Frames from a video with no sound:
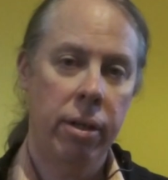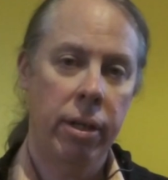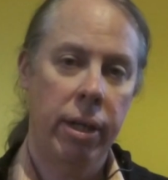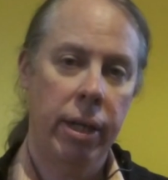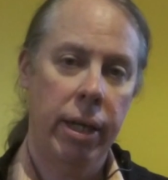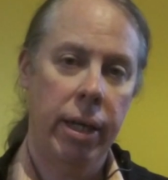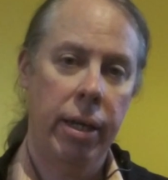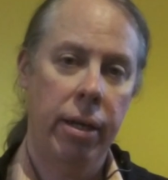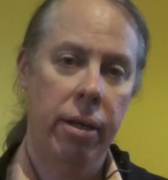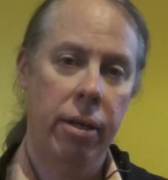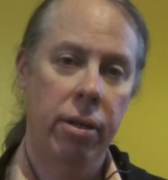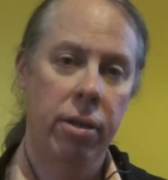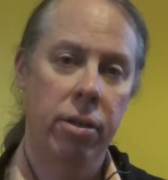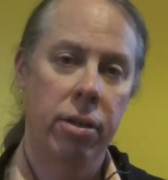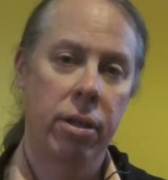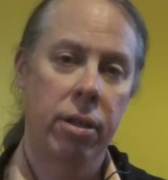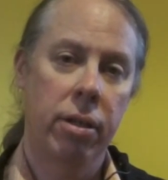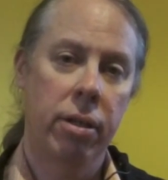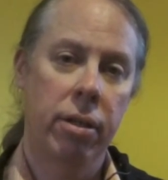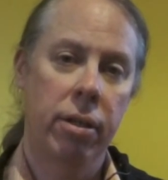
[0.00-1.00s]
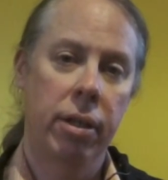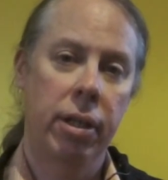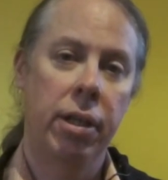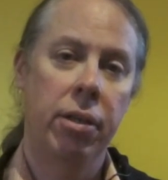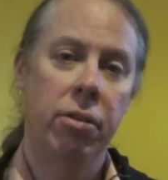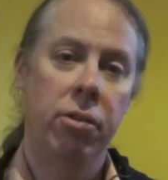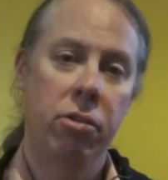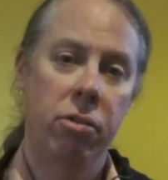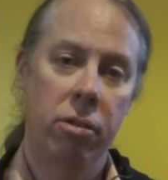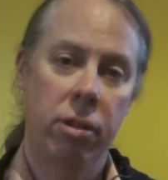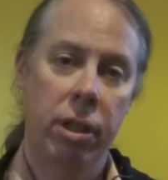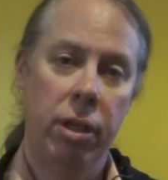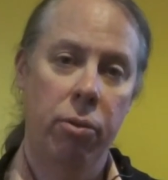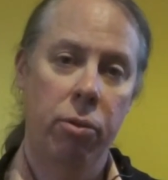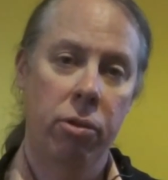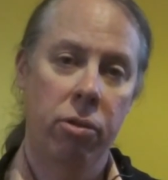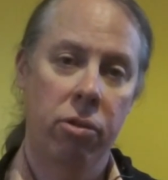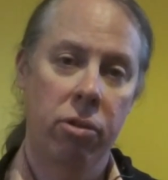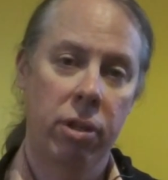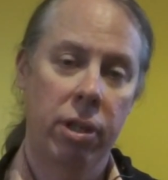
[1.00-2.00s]
and he's
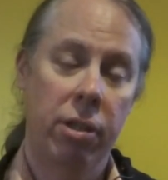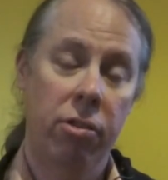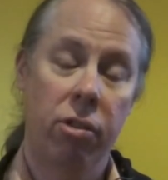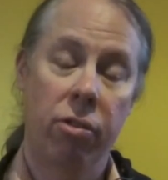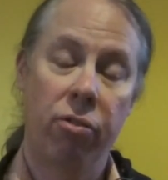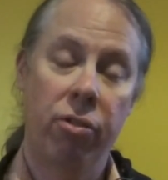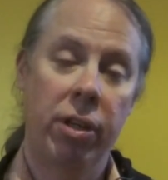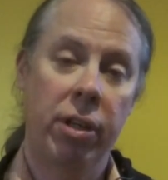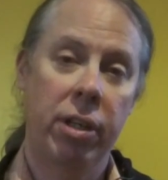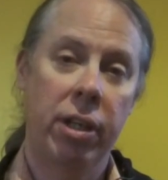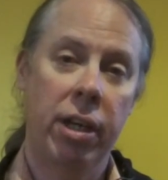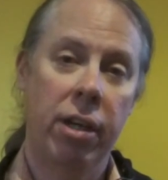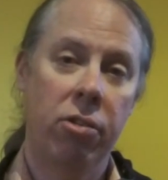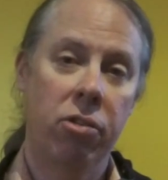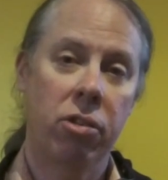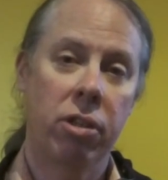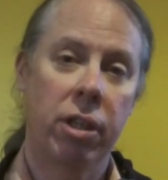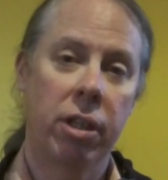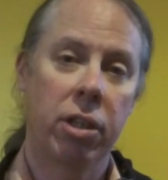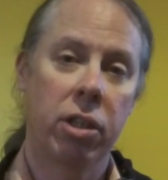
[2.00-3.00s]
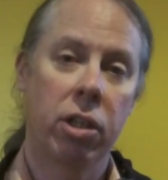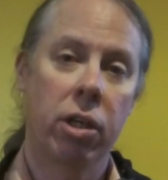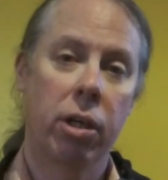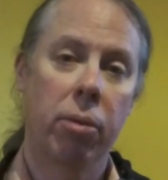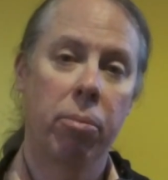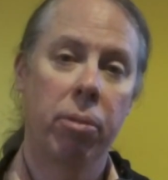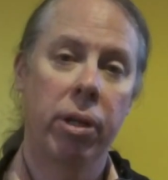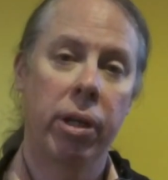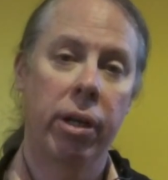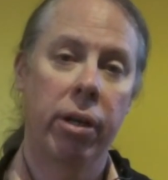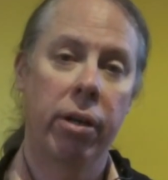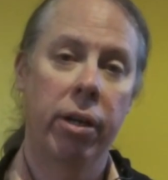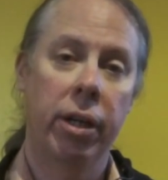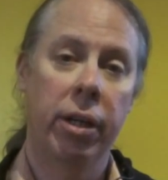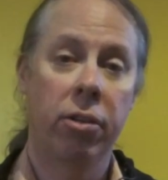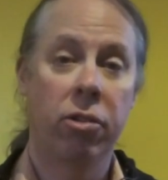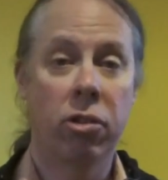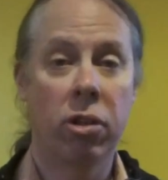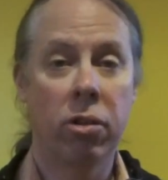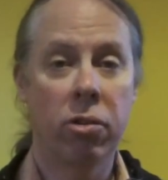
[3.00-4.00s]
a fantastic guitar player, and
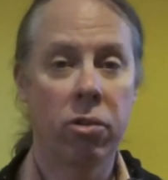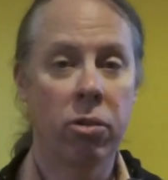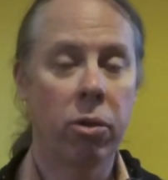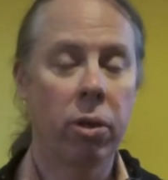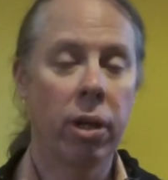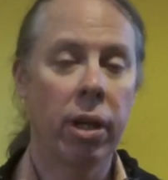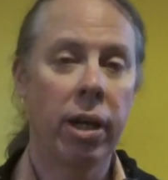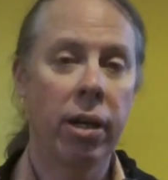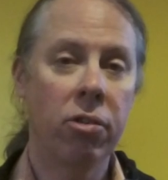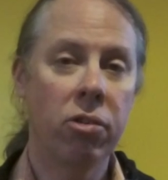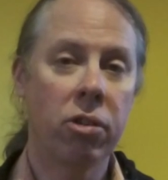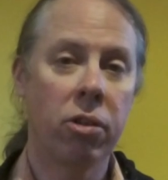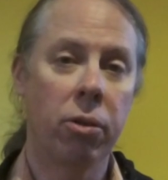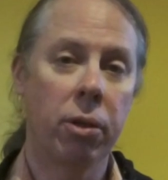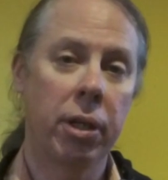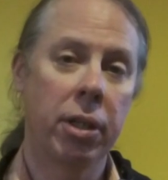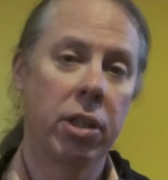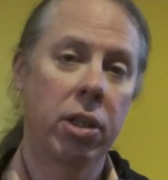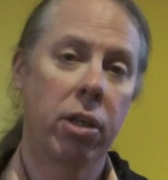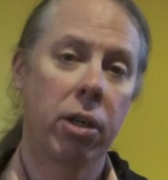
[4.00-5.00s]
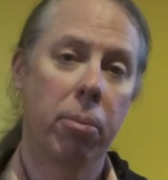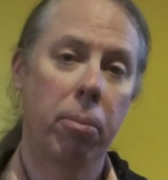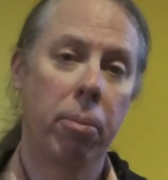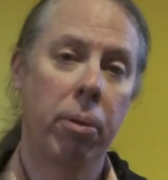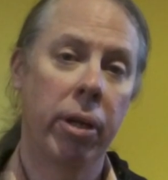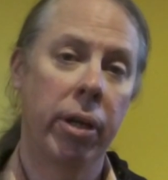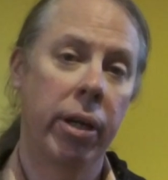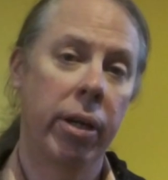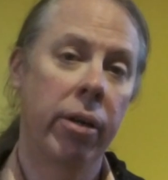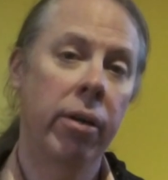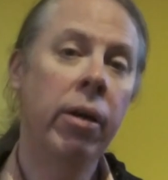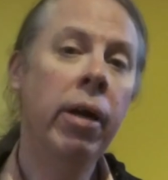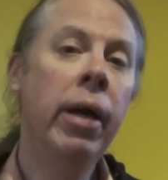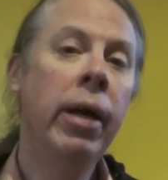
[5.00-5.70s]
he's also a classical guitar player,